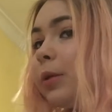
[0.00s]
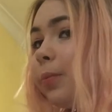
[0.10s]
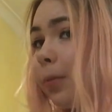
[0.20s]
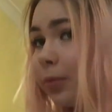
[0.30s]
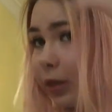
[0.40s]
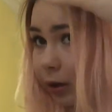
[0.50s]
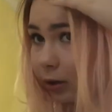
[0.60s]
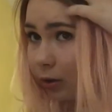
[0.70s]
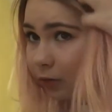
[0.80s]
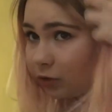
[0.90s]
but I'm
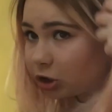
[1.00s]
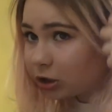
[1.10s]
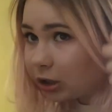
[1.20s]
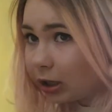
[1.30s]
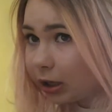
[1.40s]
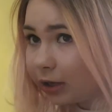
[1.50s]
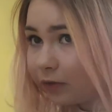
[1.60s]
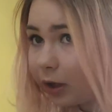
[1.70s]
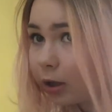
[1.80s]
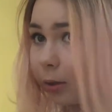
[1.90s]
thinking of just
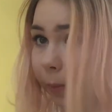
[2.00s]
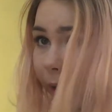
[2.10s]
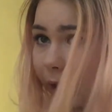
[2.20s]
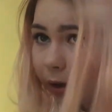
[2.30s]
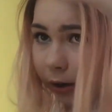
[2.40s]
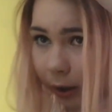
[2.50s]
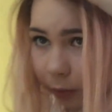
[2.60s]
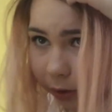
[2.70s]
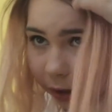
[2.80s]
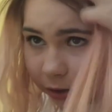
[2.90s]
leaving my hair now
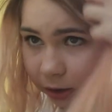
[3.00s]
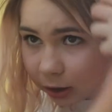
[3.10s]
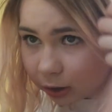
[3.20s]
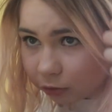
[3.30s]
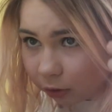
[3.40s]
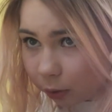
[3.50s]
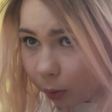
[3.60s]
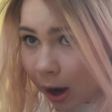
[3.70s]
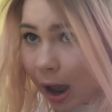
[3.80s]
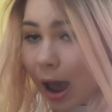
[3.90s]
and letting it grow
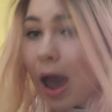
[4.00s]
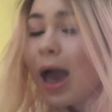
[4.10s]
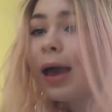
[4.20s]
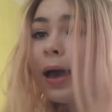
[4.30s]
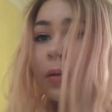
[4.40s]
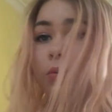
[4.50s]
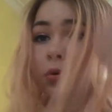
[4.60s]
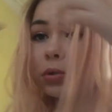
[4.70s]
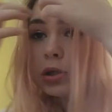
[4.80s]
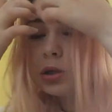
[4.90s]

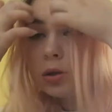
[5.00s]
out,